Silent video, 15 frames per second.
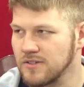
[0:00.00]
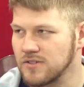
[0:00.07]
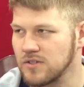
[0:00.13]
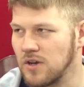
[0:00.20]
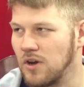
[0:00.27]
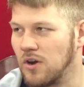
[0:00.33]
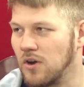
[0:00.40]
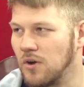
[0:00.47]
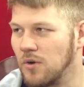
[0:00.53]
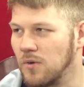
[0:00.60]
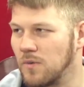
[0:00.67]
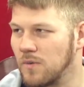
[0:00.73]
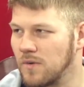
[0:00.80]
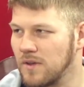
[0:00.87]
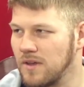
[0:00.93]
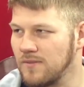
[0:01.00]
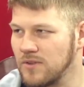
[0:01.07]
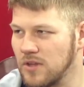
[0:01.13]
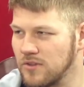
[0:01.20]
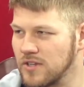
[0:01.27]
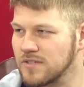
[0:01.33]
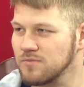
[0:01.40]
So
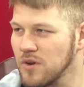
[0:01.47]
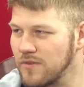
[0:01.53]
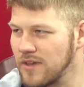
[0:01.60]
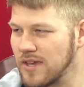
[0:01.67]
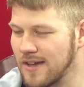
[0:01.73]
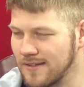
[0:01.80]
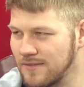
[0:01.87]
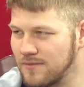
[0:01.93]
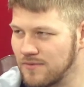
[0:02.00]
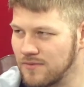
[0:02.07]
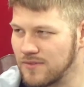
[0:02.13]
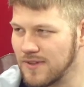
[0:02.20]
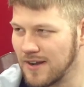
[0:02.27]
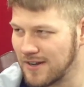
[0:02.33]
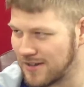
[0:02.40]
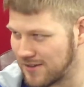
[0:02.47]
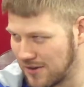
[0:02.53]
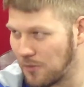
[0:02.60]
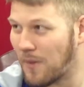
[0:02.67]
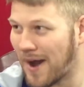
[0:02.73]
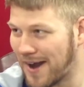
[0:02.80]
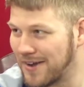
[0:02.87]
even though this movie had done
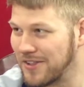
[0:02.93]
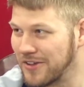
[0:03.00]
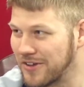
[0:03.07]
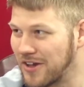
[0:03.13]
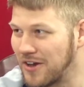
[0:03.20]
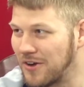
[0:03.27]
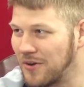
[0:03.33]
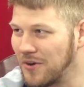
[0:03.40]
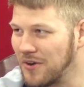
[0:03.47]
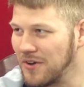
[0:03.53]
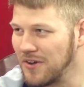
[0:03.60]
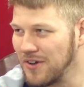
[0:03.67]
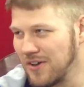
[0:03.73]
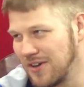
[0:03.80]
it a while ago,